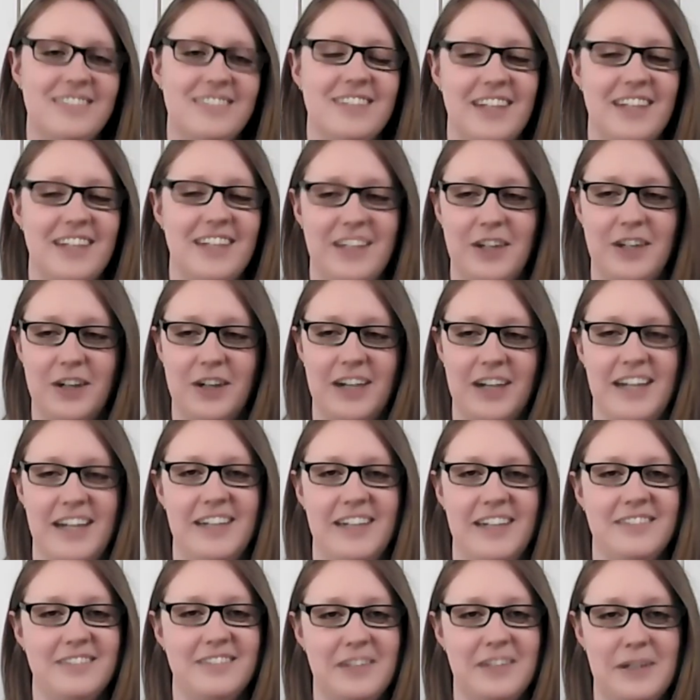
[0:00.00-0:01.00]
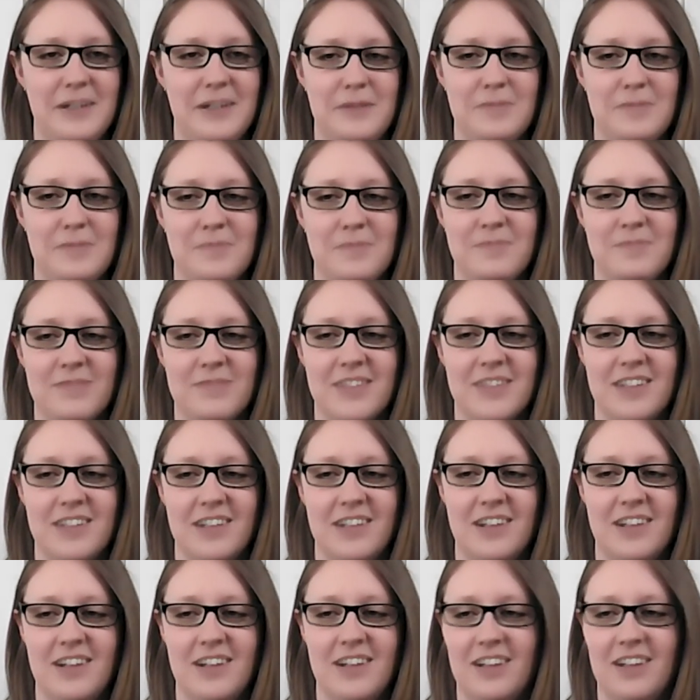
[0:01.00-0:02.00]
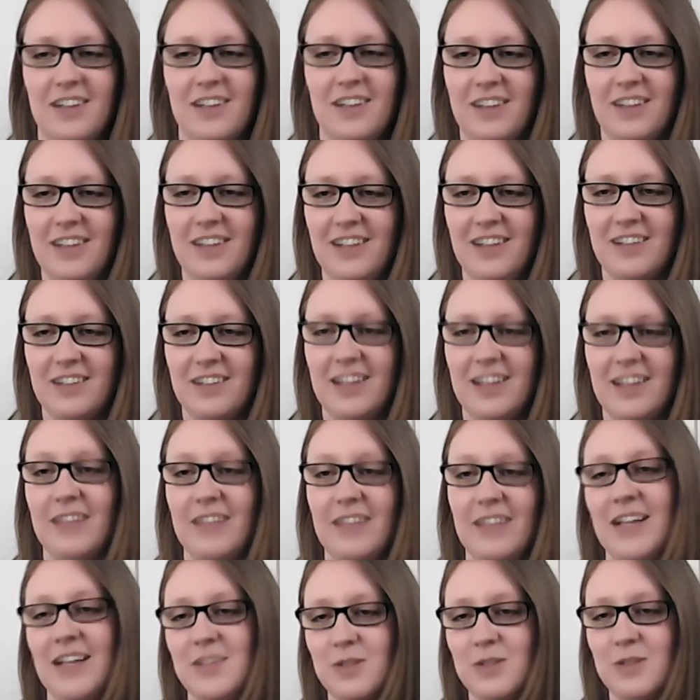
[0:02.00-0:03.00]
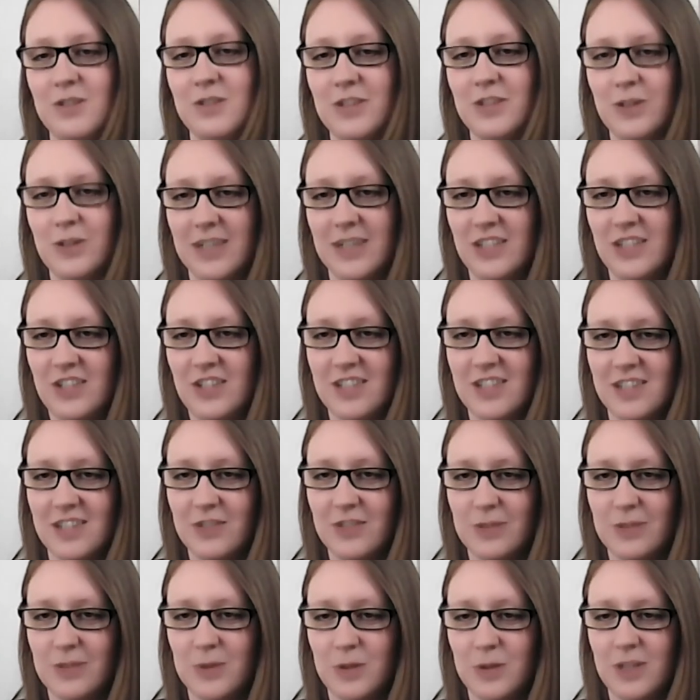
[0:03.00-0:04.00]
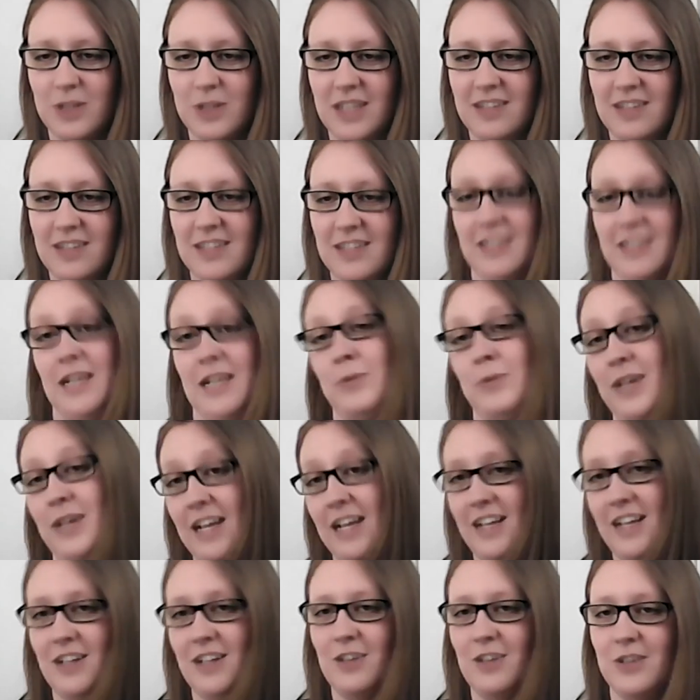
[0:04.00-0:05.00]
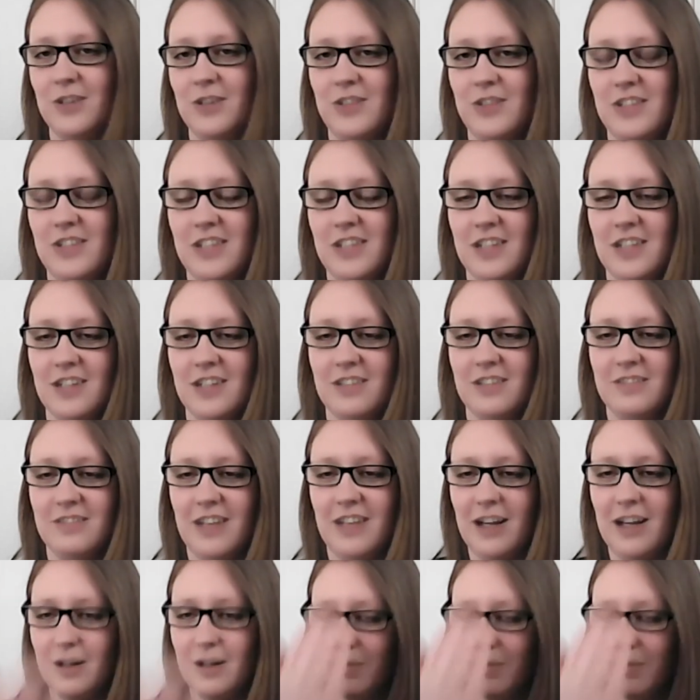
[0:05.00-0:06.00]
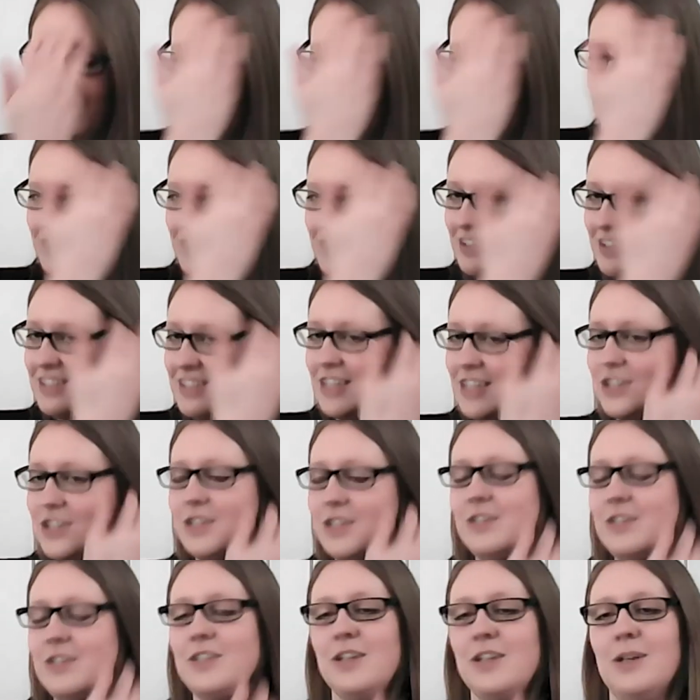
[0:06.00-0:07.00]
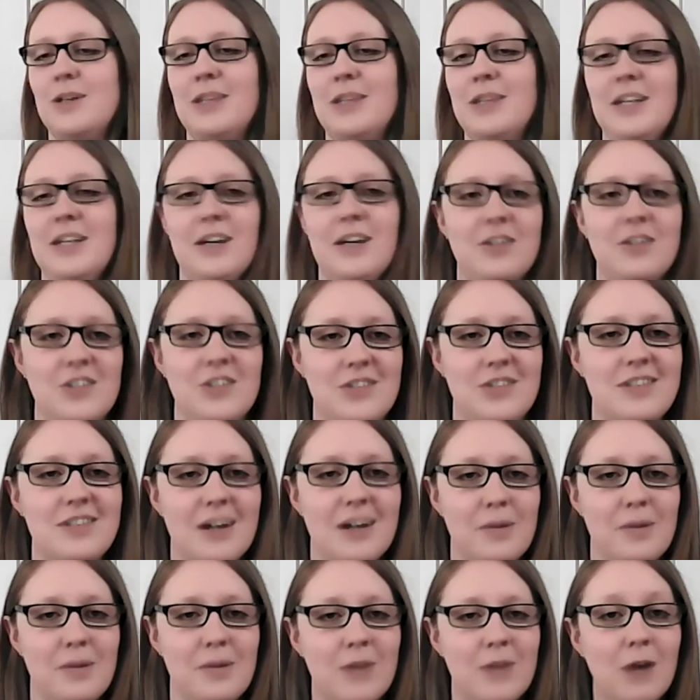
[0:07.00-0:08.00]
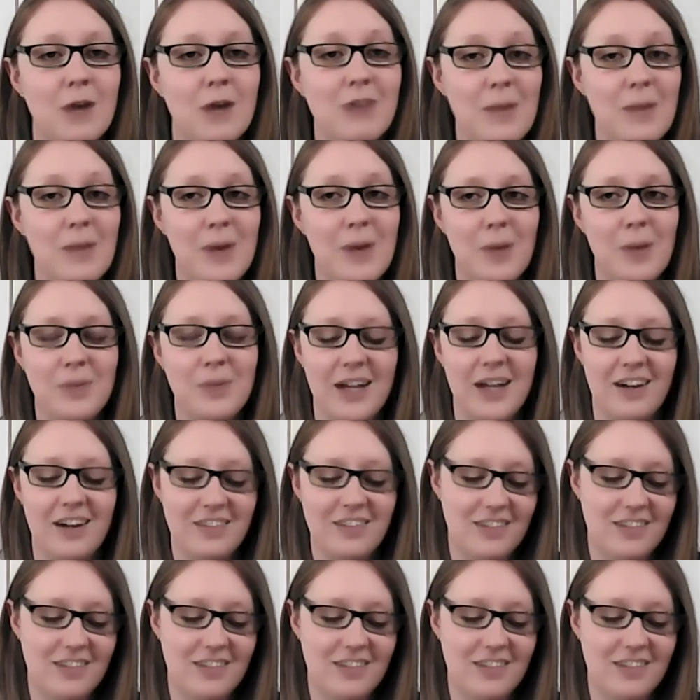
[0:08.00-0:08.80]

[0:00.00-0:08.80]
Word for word: I agree. Um, think yeah, that's all the questions from the audience. And yeah, we're getting close to um, the end of the session. So I think I'll just um, I'll wrap up now.